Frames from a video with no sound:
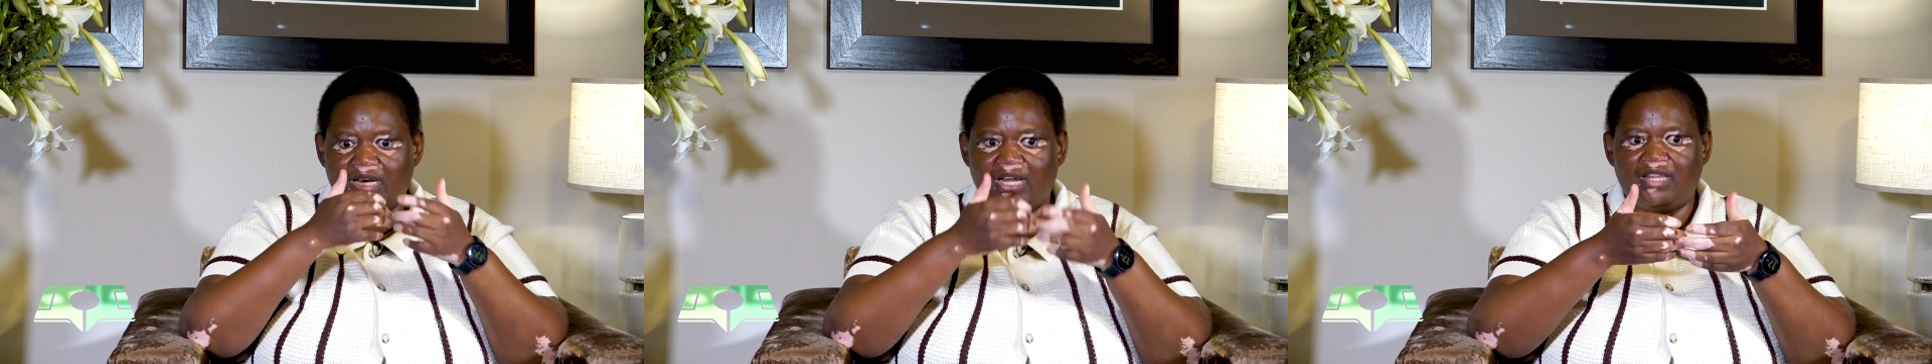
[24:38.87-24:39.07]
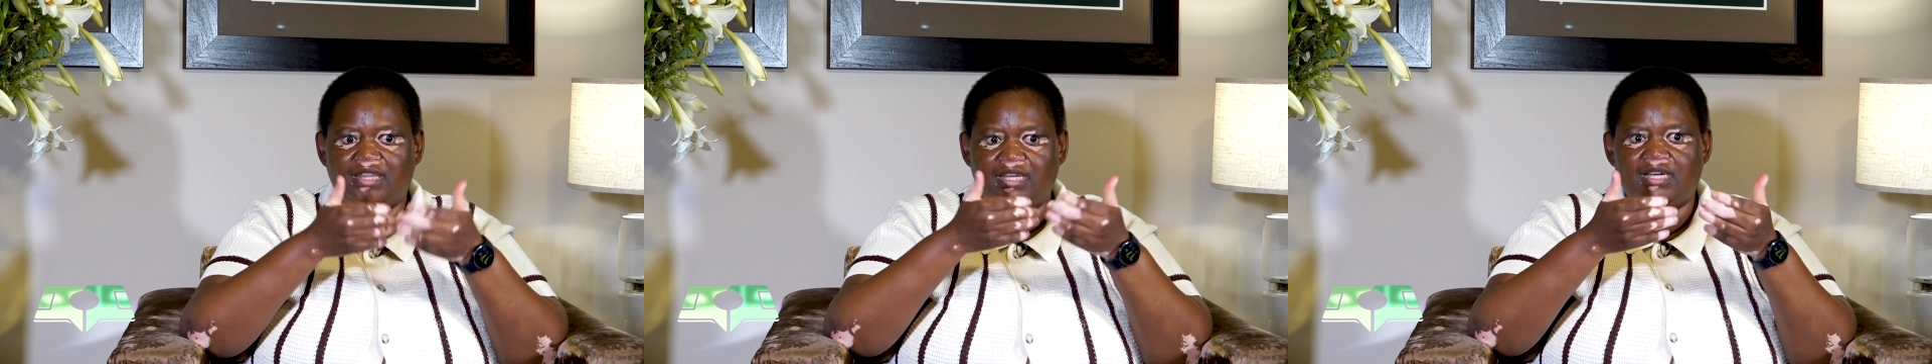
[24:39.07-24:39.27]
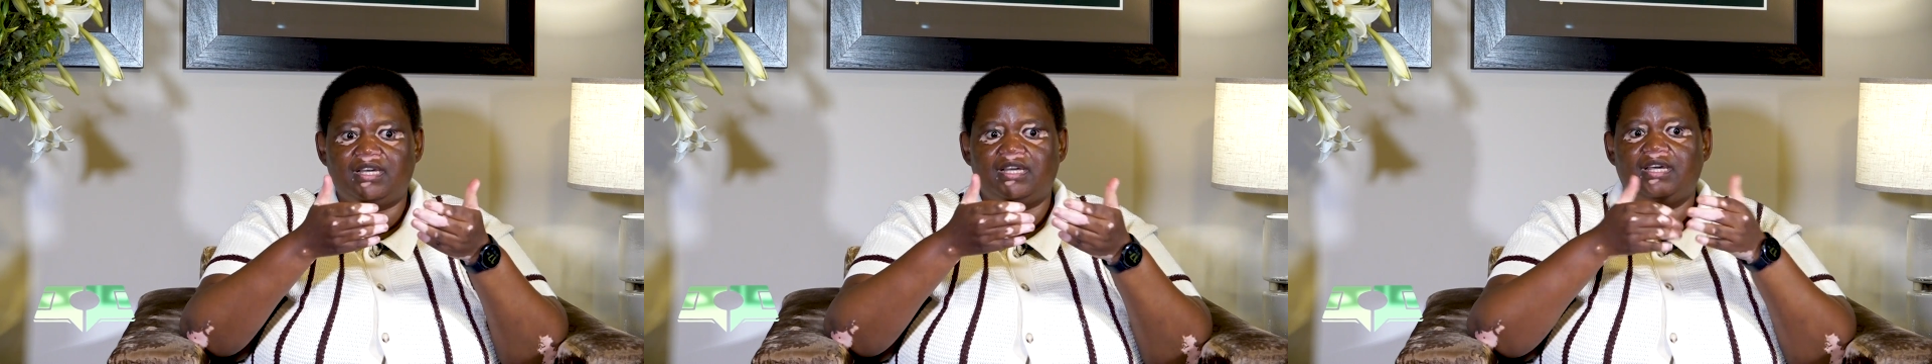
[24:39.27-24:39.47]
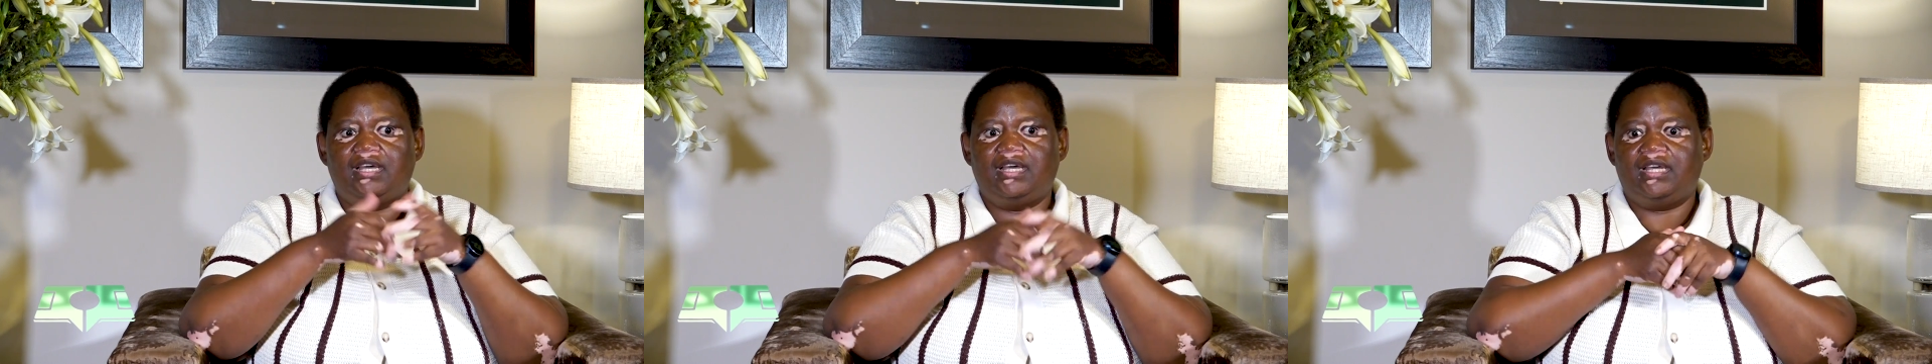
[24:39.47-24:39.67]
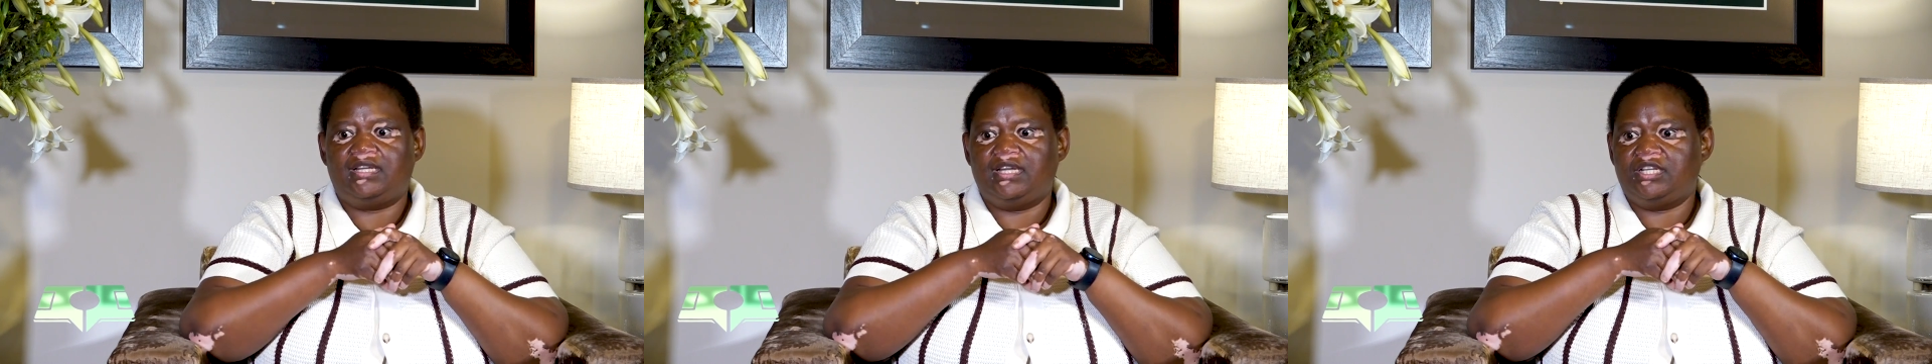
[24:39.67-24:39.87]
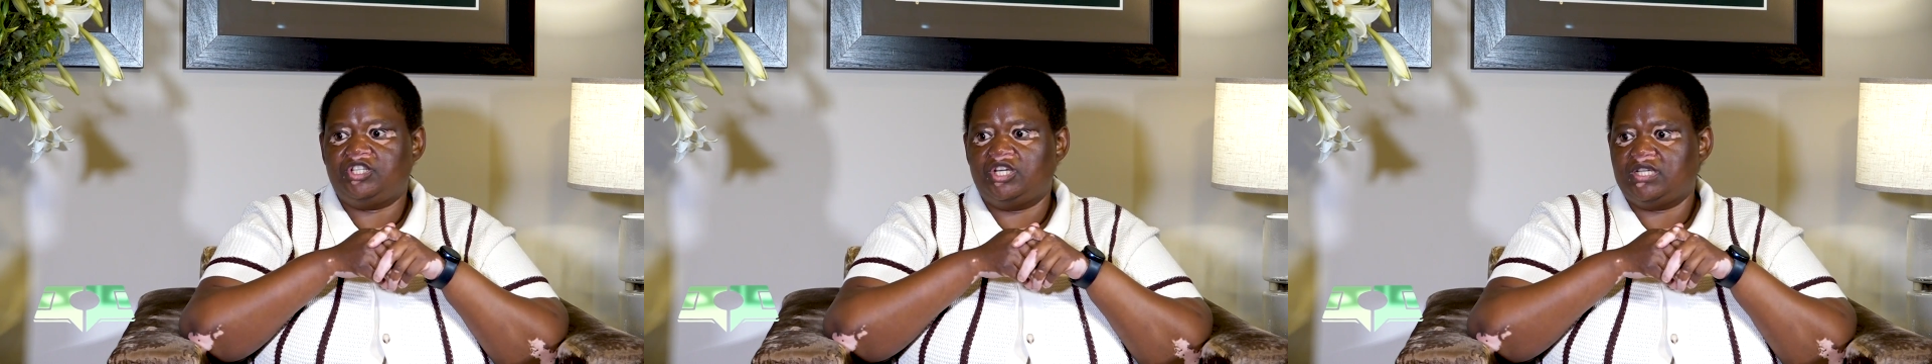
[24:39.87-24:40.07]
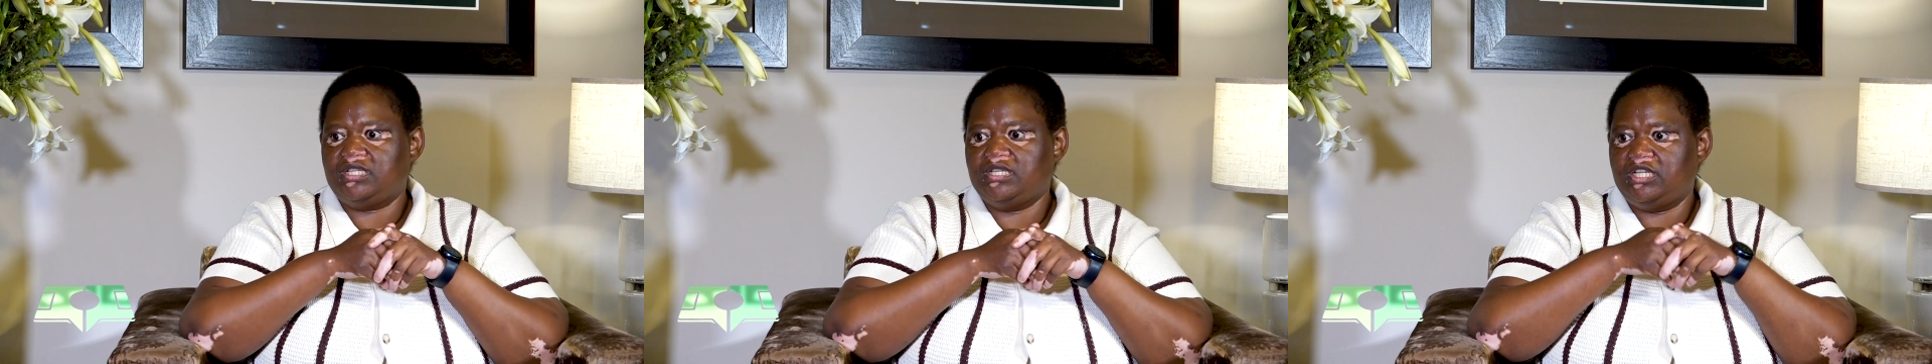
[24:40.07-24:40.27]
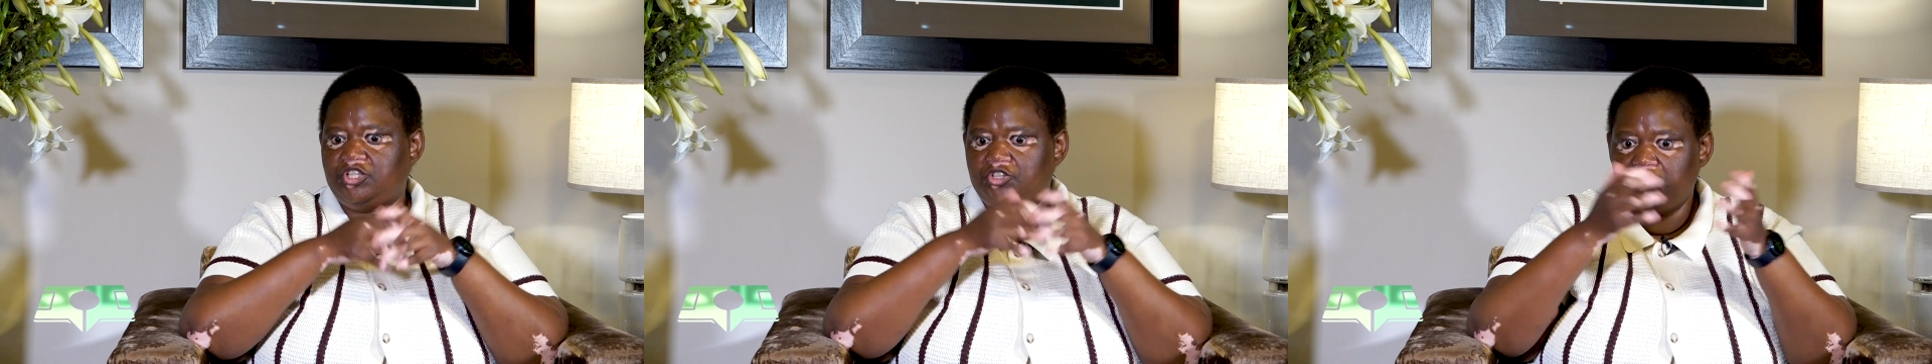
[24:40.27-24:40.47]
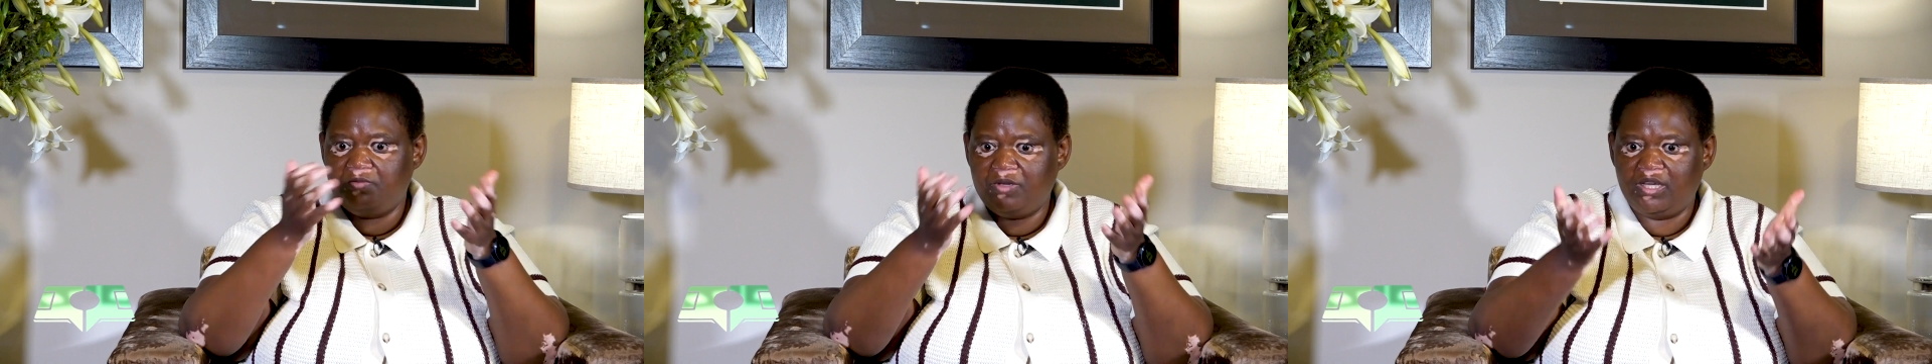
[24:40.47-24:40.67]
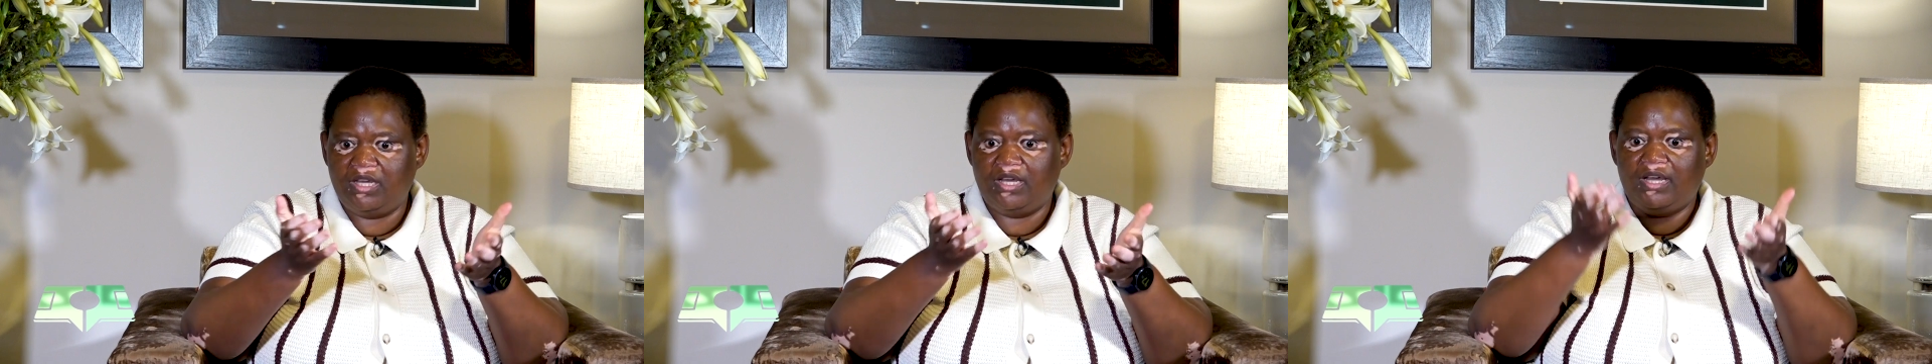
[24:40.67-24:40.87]
And I think it just needs to
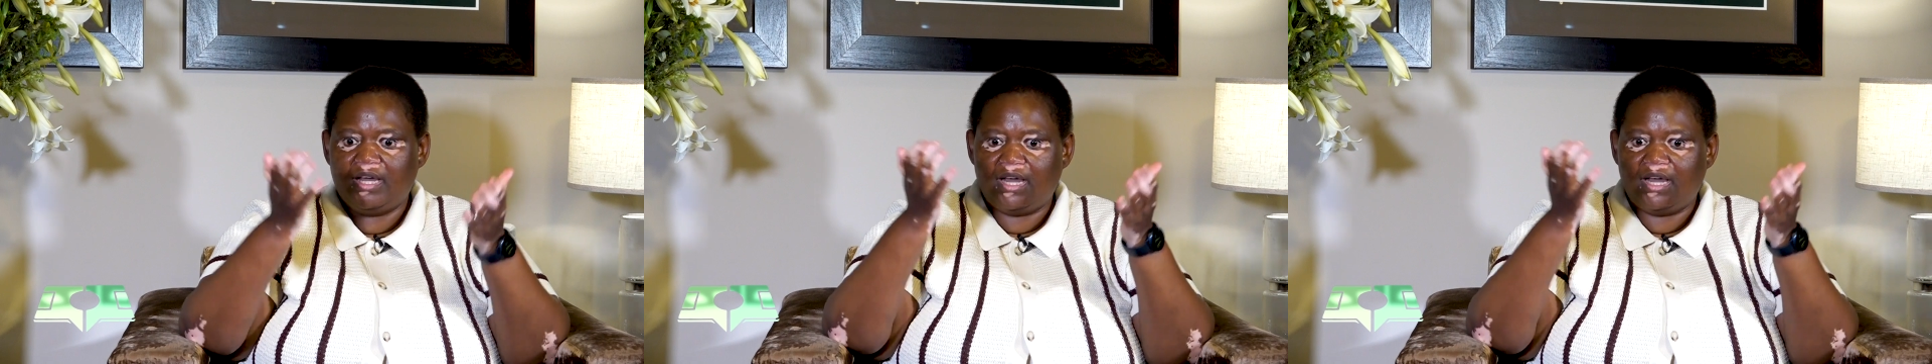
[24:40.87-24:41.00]
be